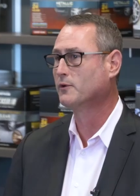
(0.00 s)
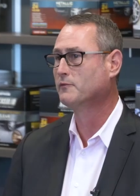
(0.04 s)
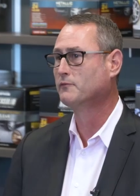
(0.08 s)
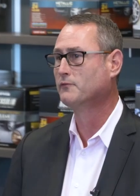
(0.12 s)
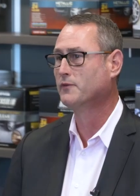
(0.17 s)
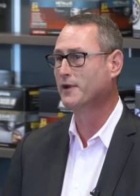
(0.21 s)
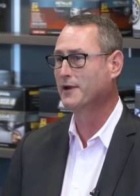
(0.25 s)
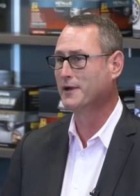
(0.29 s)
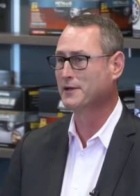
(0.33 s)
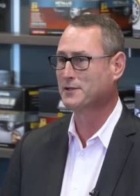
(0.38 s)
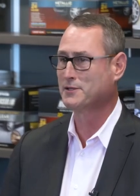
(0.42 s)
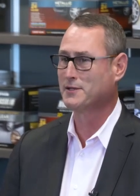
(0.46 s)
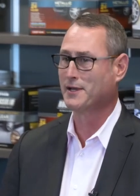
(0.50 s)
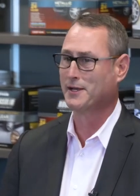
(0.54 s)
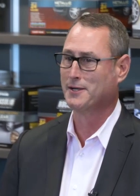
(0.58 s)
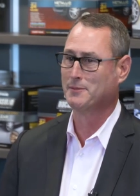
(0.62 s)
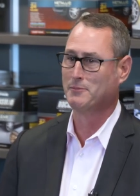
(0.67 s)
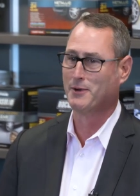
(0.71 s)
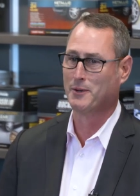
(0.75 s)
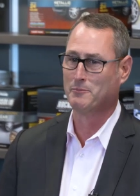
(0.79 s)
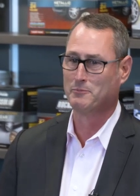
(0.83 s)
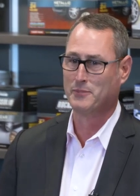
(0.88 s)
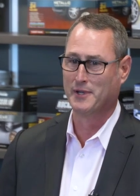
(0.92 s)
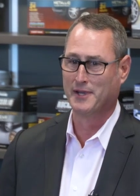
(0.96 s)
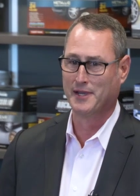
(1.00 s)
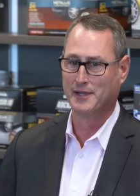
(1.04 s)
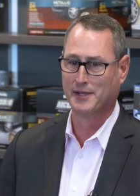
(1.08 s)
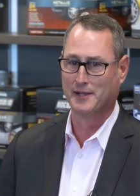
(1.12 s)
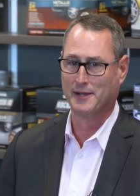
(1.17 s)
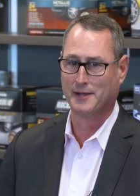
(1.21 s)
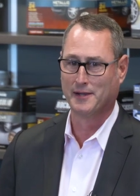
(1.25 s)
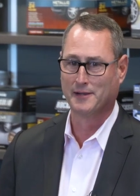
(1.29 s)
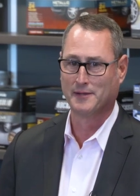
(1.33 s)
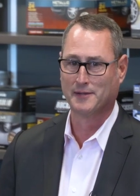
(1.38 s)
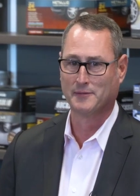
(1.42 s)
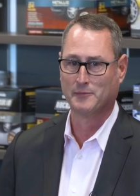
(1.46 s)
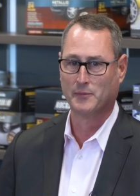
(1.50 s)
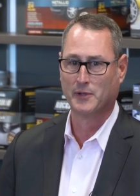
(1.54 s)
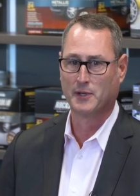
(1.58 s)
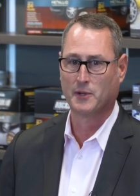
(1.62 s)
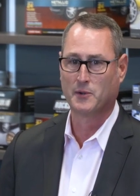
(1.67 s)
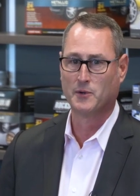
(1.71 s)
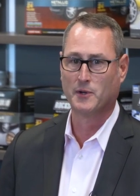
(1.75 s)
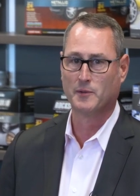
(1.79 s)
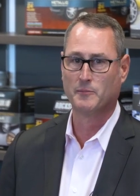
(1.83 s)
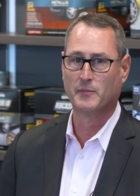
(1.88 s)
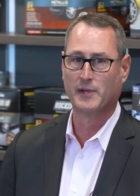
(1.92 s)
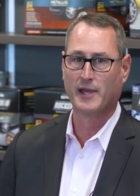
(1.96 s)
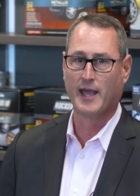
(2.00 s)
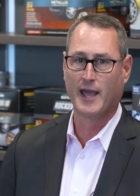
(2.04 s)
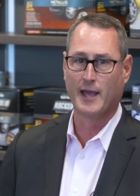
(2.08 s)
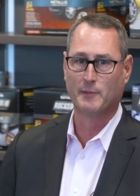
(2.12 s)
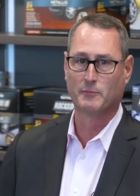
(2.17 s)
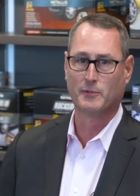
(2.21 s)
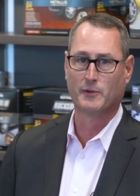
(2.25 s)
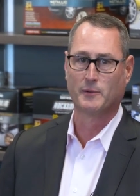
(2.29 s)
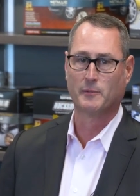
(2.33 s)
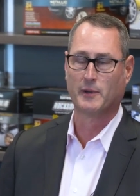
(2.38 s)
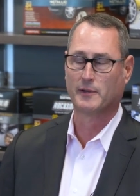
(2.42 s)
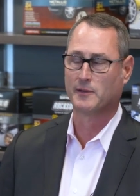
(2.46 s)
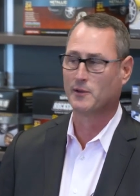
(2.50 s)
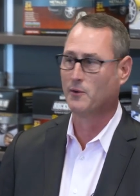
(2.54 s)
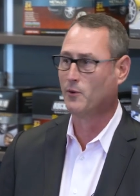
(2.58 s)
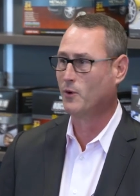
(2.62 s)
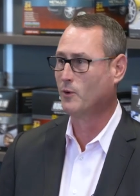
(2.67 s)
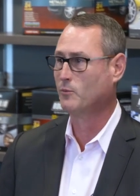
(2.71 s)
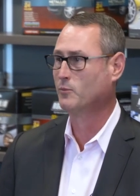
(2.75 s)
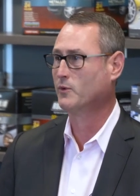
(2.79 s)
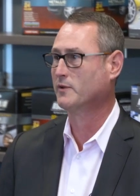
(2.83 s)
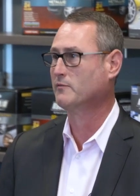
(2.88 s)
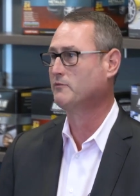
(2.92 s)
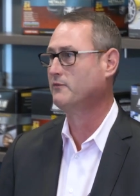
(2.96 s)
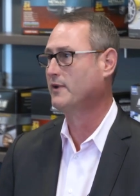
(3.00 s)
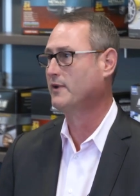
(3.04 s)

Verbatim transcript: We're very excited about being here. We couldn't be happier about the home we